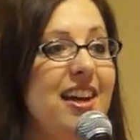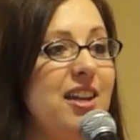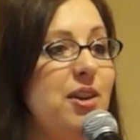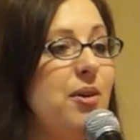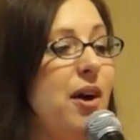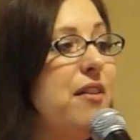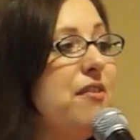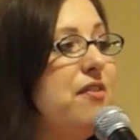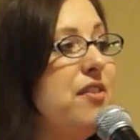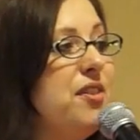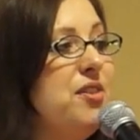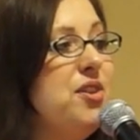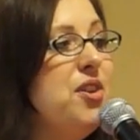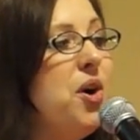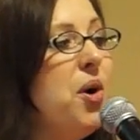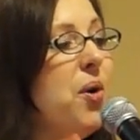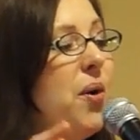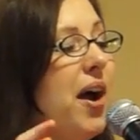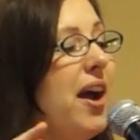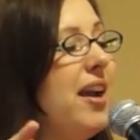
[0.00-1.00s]
You have
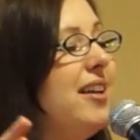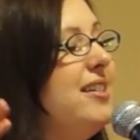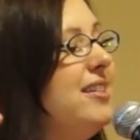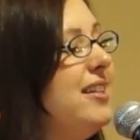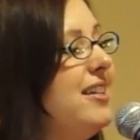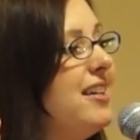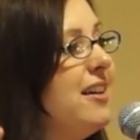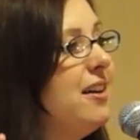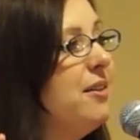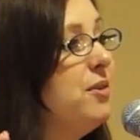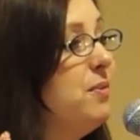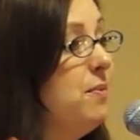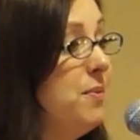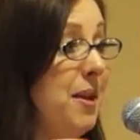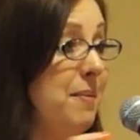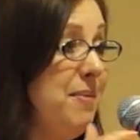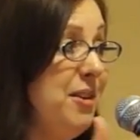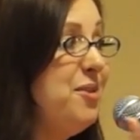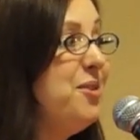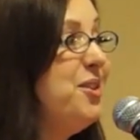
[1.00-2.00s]
no idea,
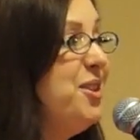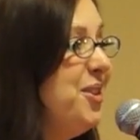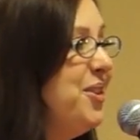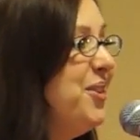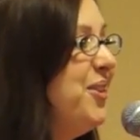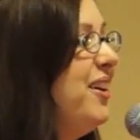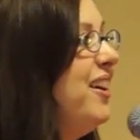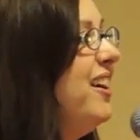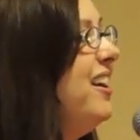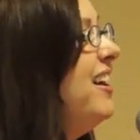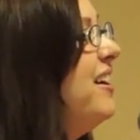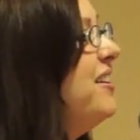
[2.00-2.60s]
maybe you do,